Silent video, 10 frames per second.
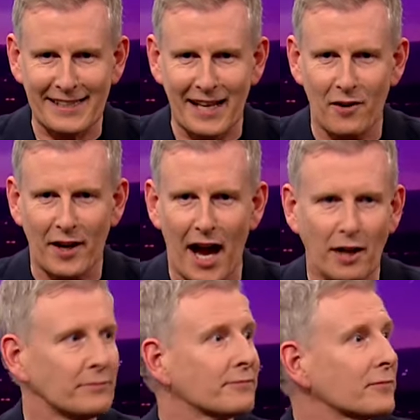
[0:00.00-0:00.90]
There we
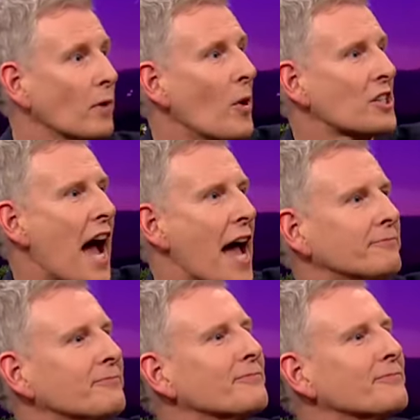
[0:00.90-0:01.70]
go. One more time.